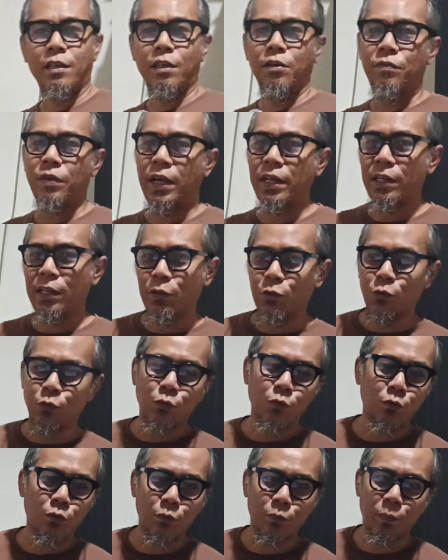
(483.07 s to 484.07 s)
If I need
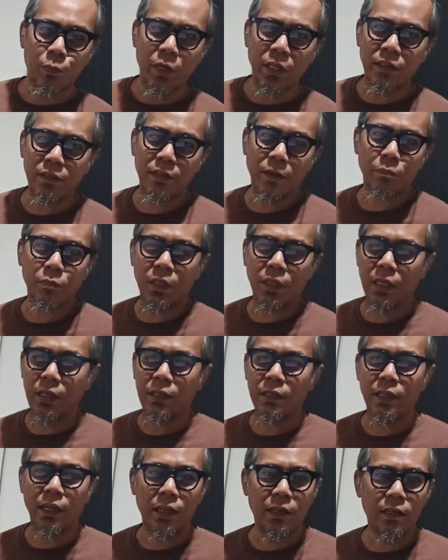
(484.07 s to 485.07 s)
to print
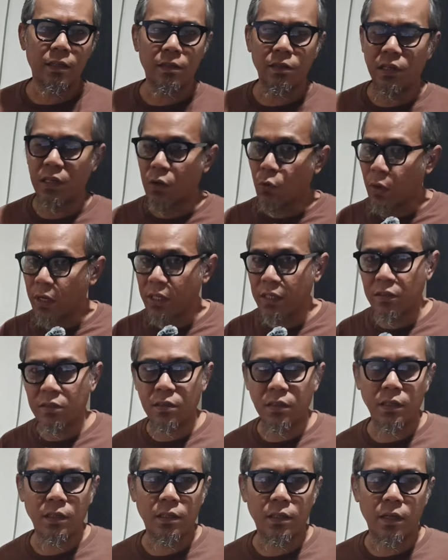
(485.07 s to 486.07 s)
something that
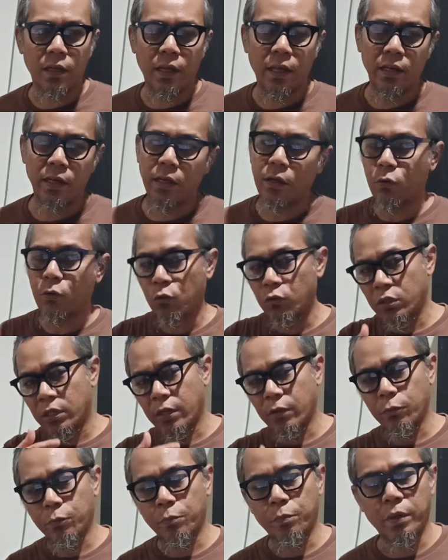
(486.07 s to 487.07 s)
requires an enclosure,
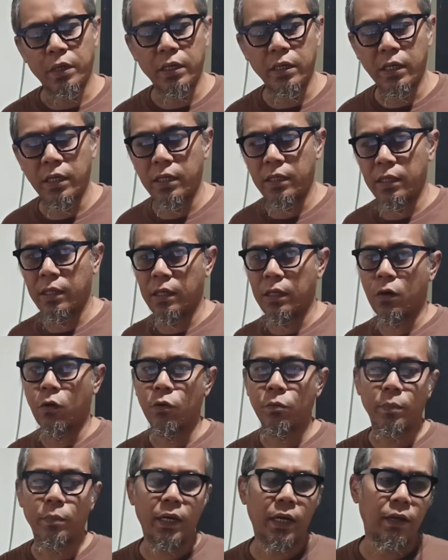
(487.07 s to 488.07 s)
I will print it
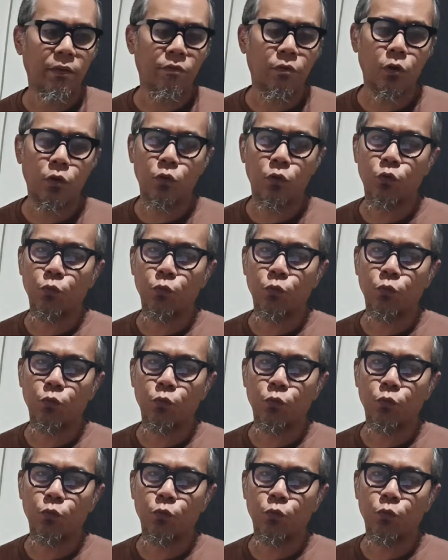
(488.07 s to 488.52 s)
on my Voron